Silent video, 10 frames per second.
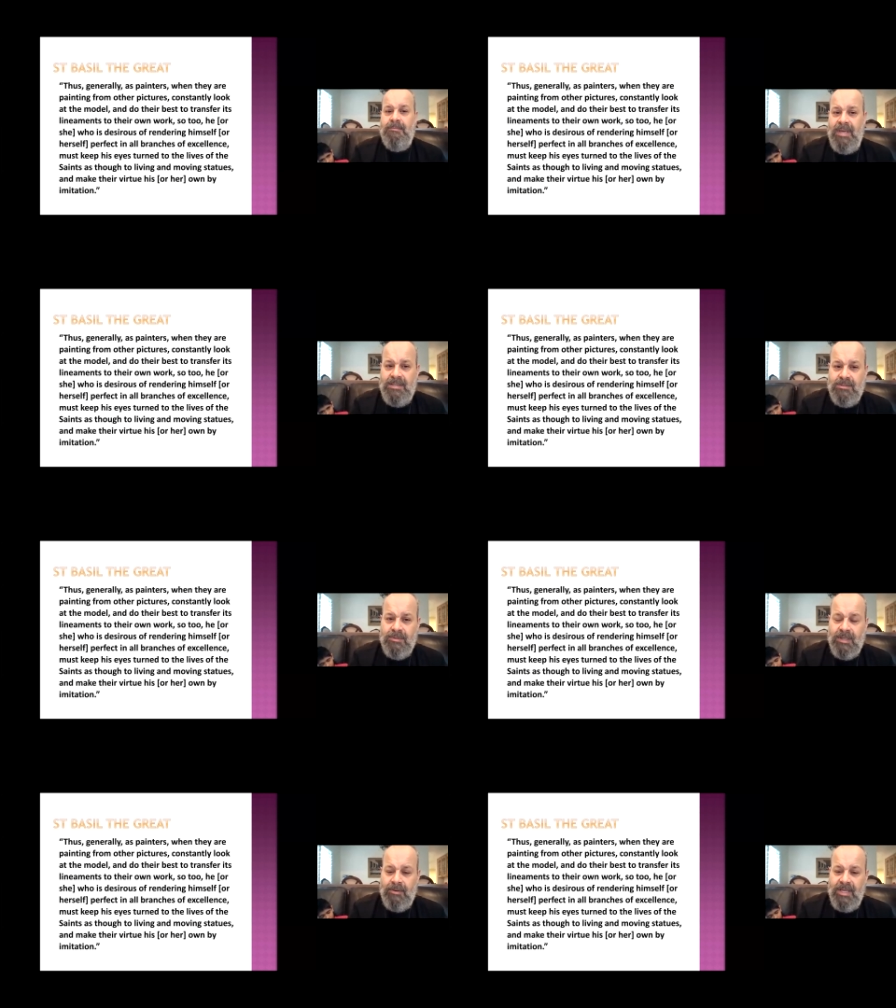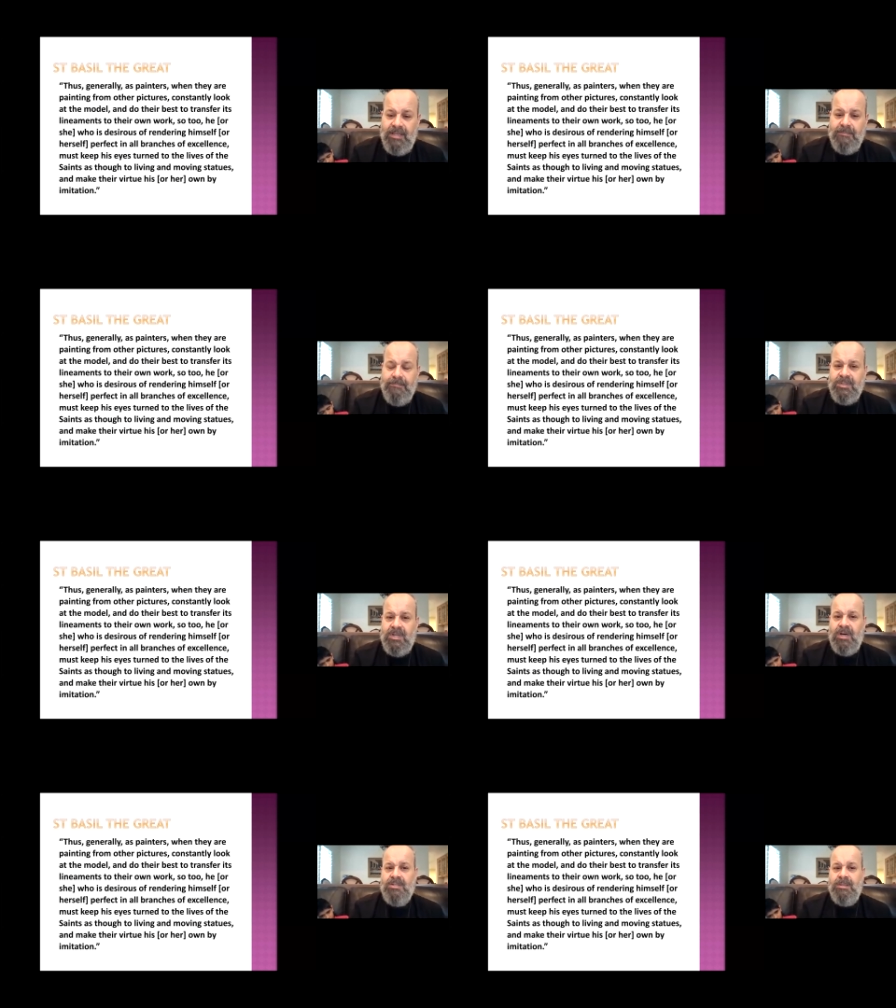Basil the Great
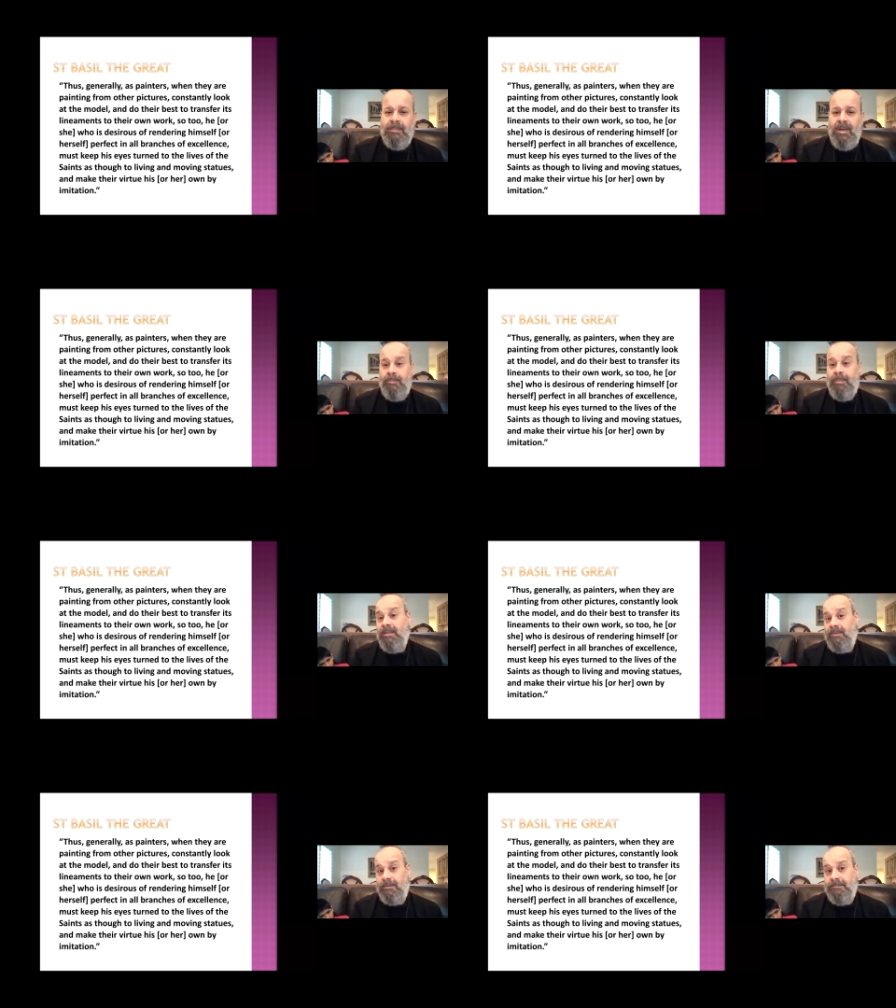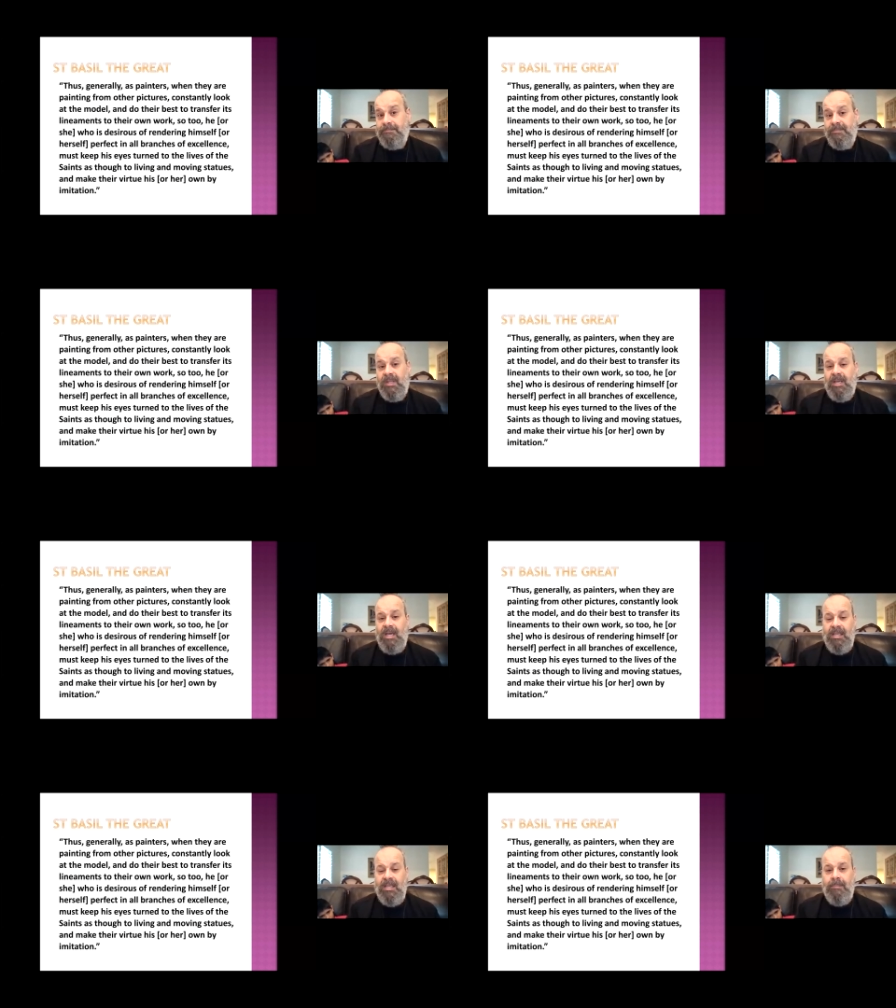talks about a painter
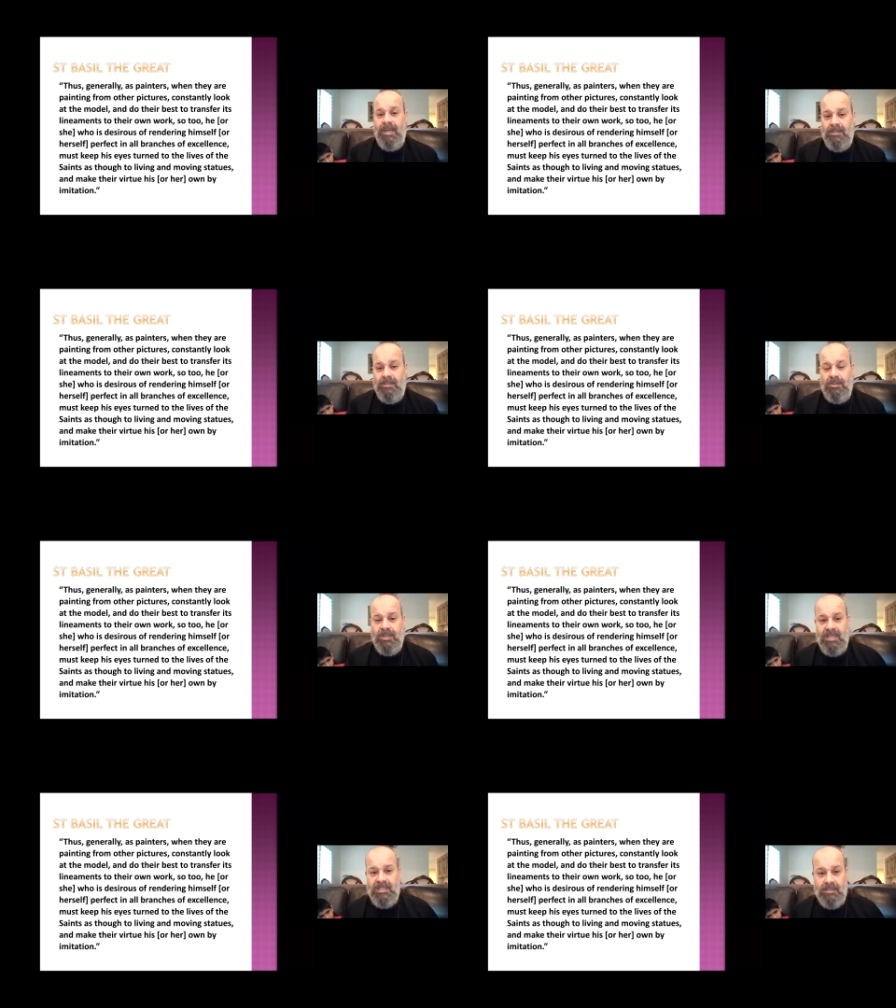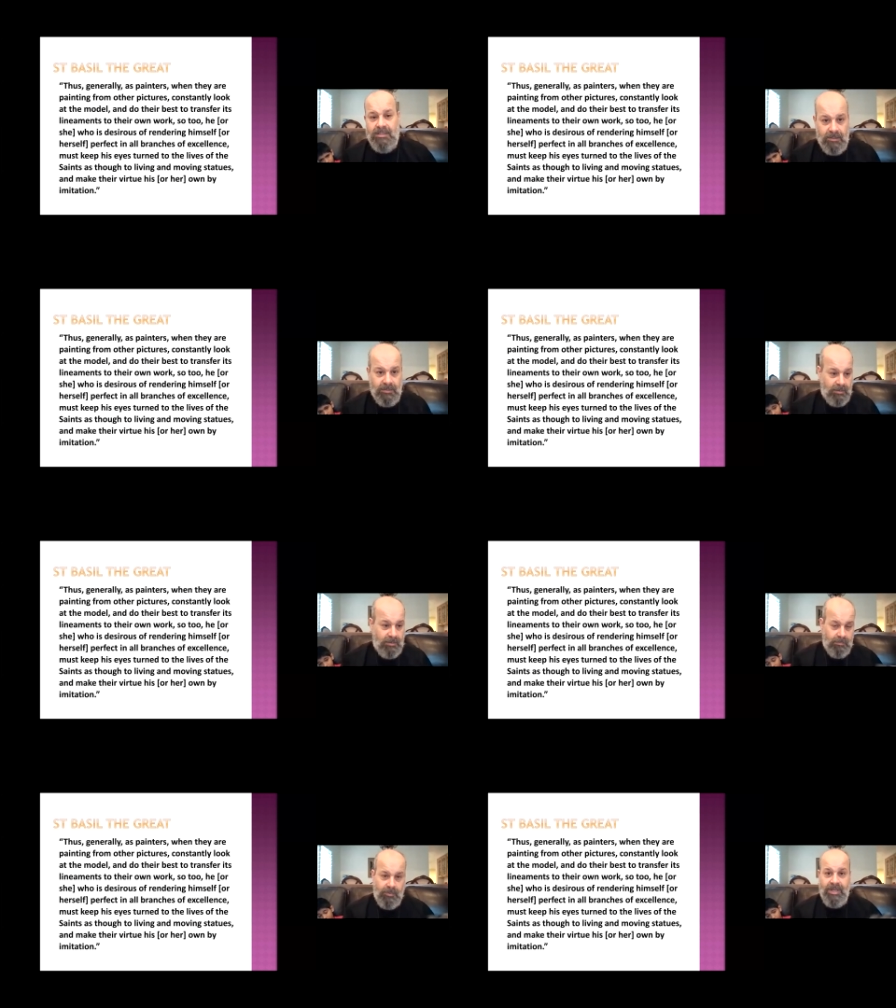and the painter is
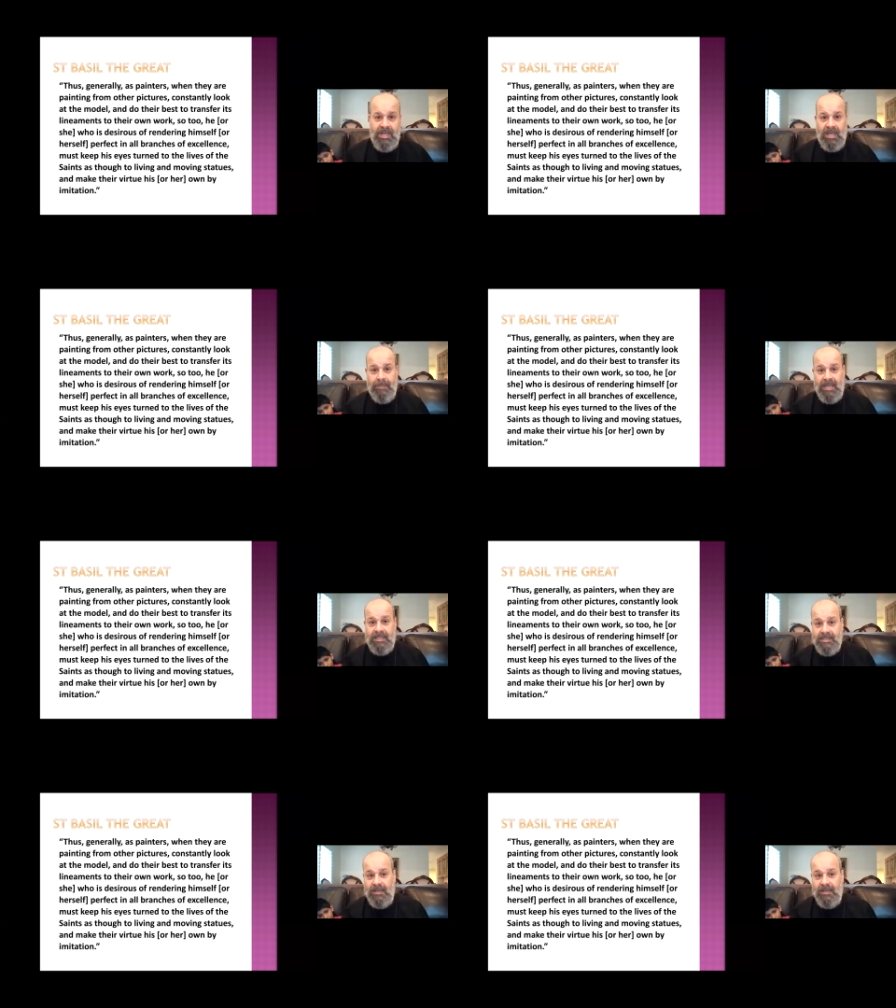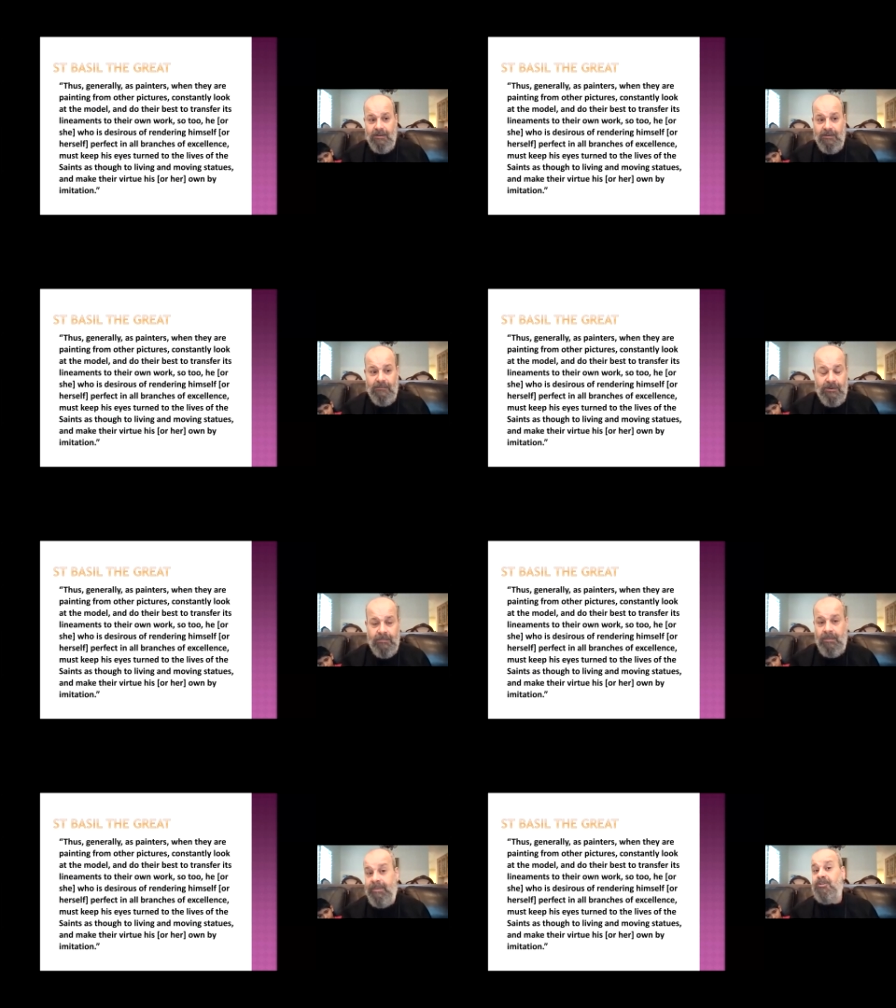creating a painting from
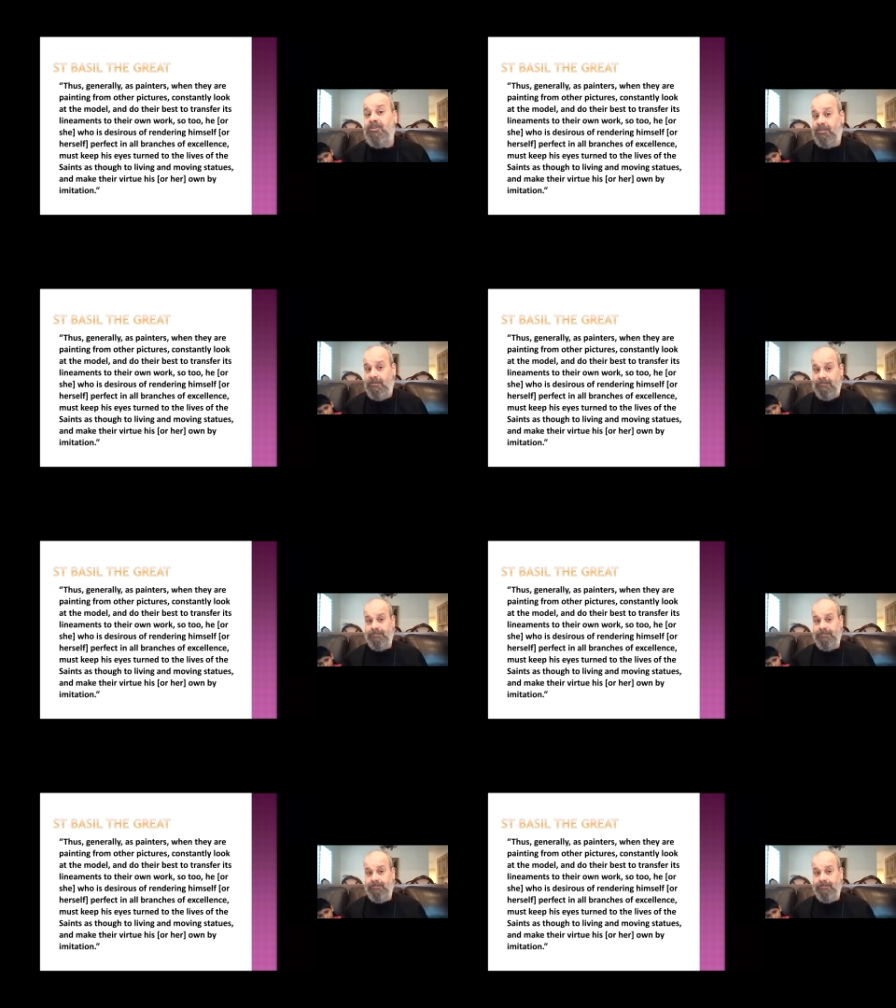a picture